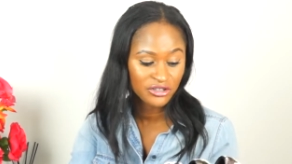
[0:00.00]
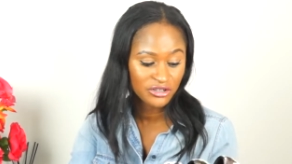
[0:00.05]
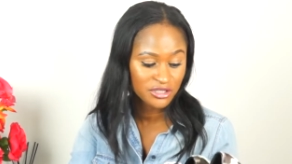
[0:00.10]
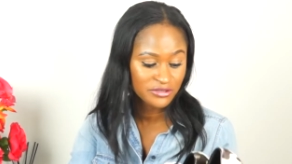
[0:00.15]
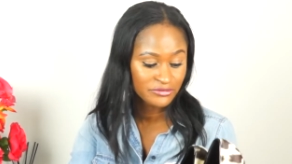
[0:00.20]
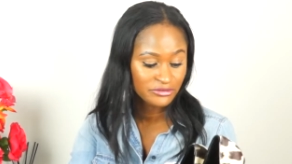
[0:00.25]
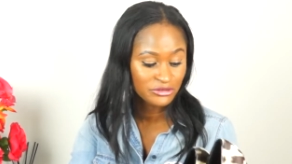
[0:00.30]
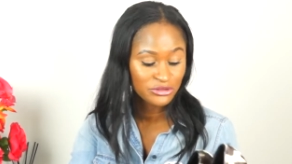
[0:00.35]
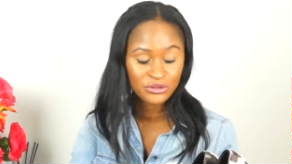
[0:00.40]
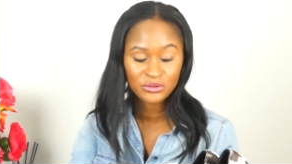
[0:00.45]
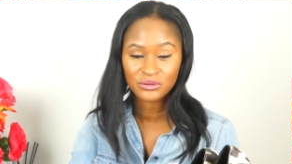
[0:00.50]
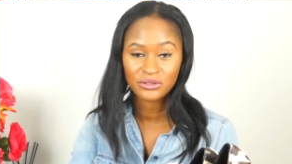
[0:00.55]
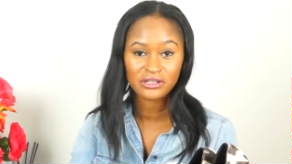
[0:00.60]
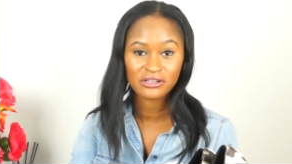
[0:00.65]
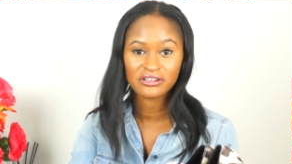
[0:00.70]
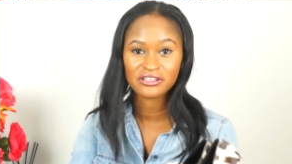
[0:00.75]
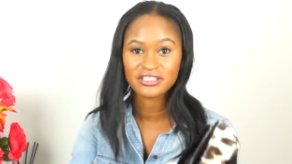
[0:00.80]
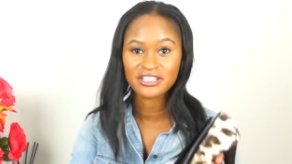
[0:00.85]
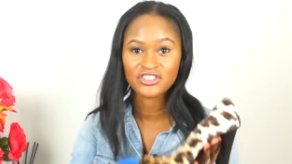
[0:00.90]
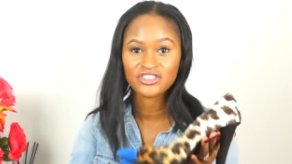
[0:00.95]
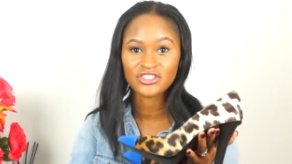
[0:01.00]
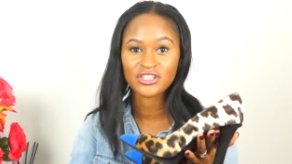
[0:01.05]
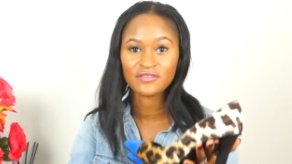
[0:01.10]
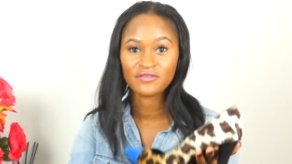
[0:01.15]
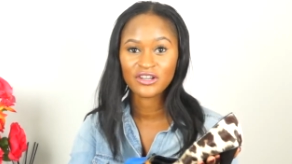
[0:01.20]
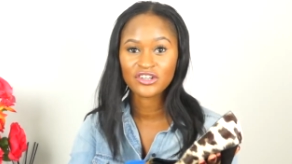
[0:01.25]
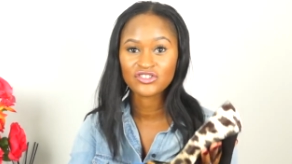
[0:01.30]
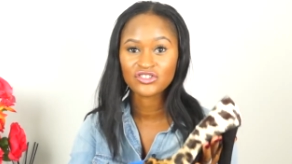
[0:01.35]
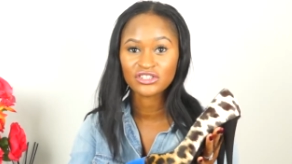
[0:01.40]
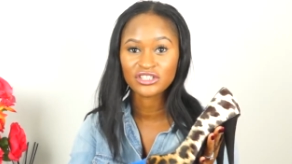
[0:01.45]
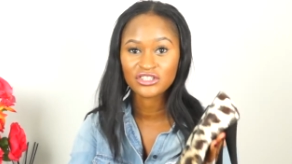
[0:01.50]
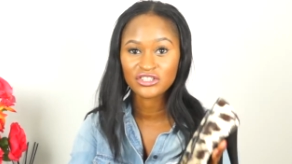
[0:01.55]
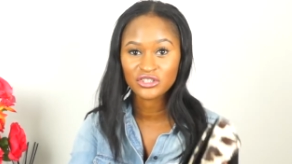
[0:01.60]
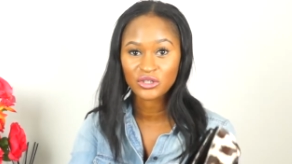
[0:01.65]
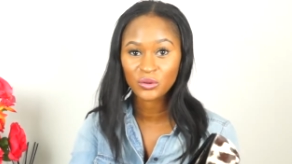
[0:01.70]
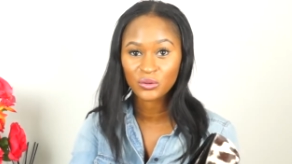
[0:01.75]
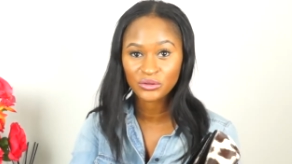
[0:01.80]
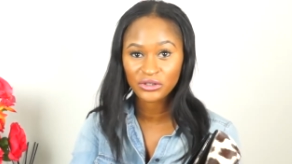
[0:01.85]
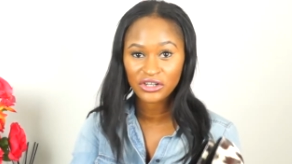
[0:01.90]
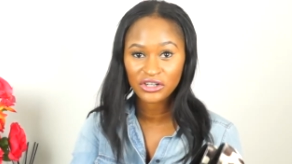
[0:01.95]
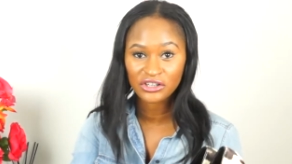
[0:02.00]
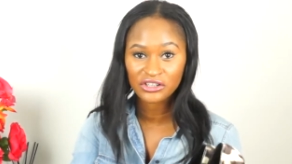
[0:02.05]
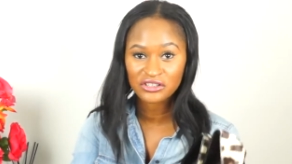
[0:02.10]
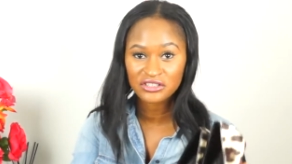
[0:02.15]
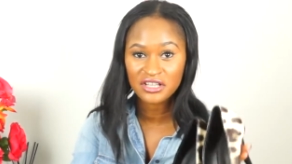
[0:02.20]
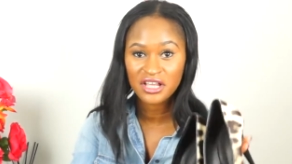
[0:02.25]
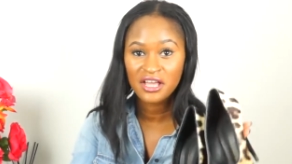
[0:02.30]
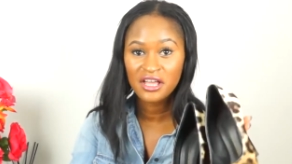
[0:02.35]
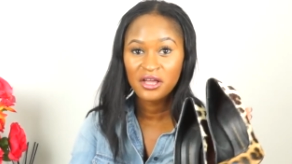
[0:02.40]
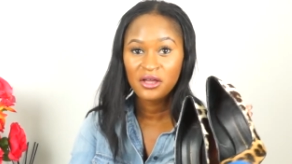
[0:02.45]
hers for two years and she eventually sold hers.